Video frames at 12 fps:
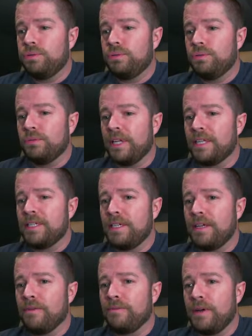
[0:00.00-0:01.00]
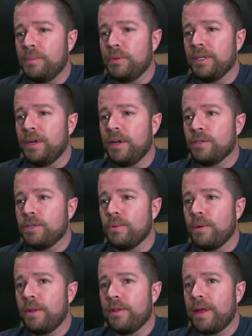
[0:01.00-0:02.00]
That's tough. I'm really not sure
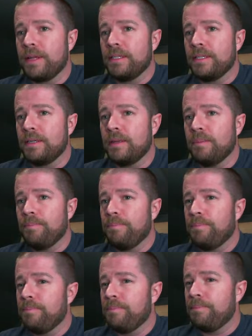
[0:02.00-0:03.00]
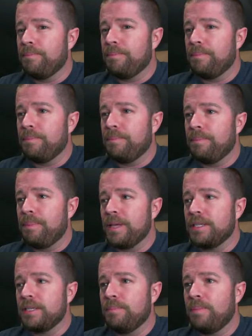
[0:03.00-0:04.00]
whether that's the best
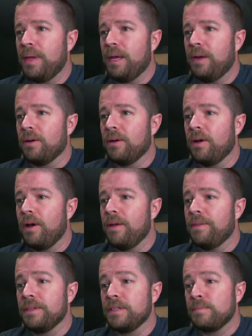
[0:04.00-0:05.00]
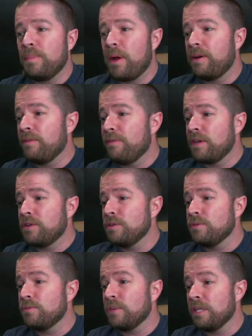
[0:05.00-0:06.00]
pick or not. The Inspiring Veteran's
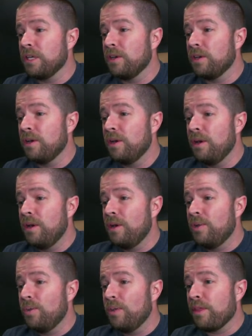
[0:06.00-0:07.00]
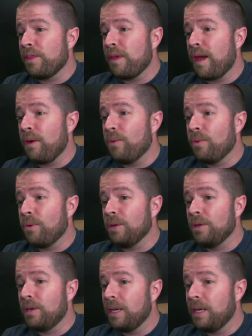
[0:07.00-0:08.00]
really good with how we're
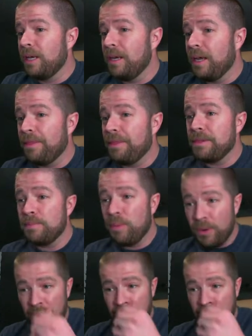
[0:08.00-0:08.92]
looking at this point.